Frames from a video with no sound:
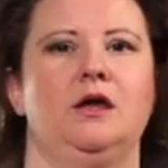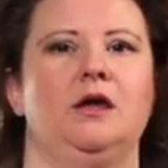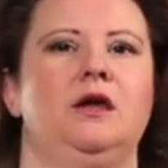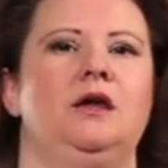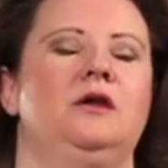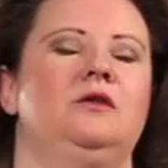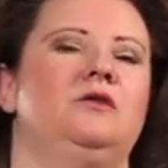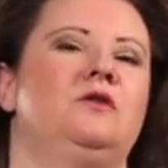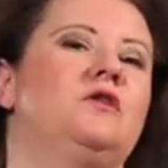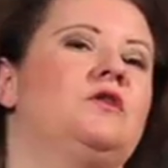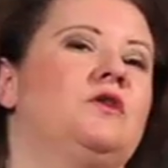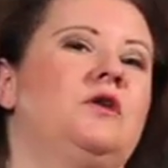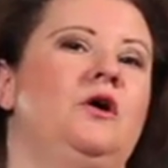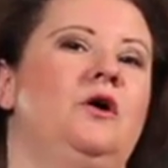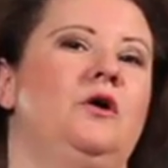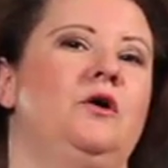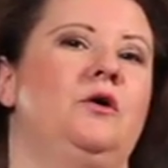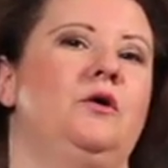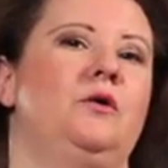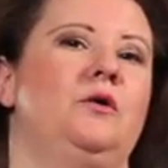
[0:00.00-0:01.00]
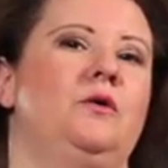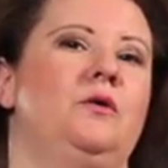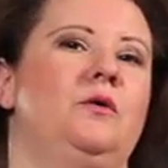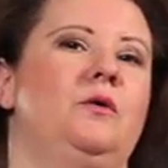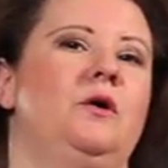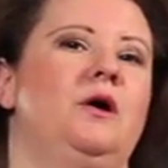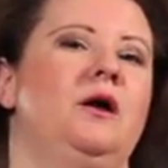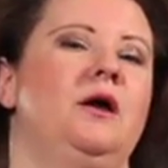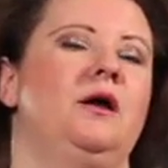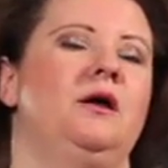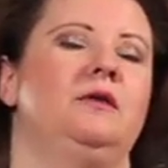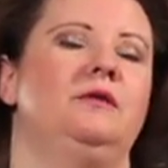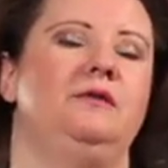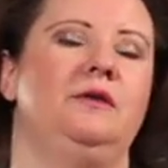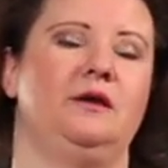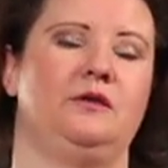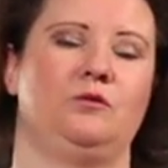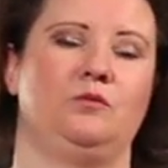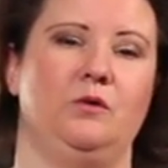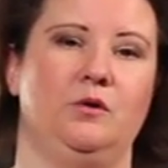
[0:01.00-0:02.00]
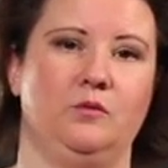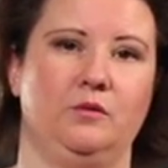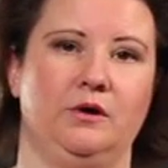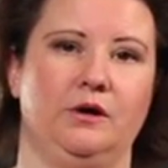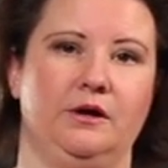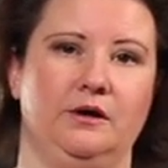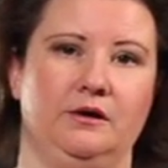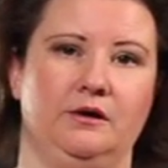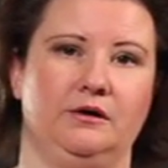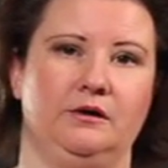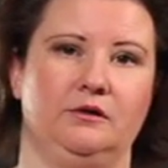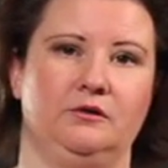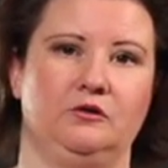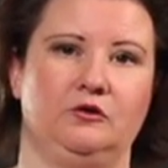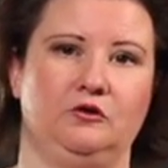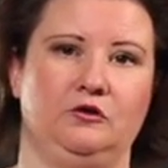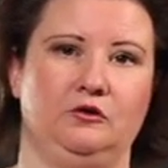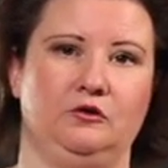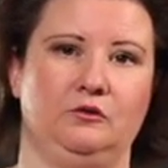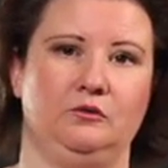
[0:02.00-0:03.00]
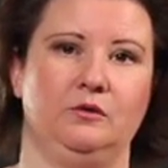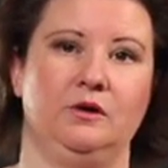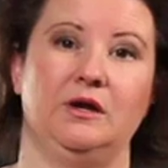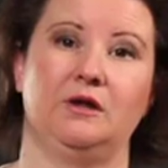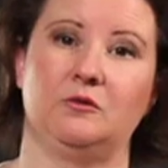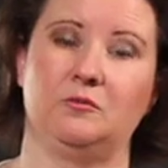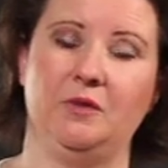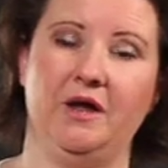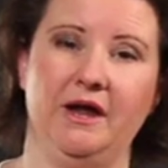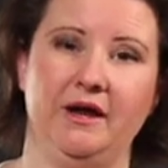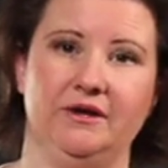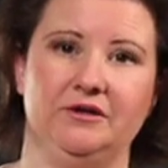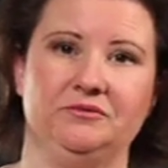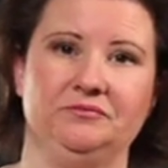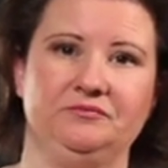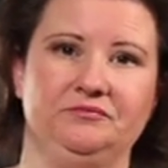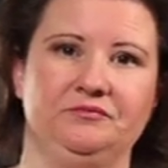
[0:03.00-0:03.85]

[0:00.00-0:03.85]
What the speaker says: And so that's what we're here to explain.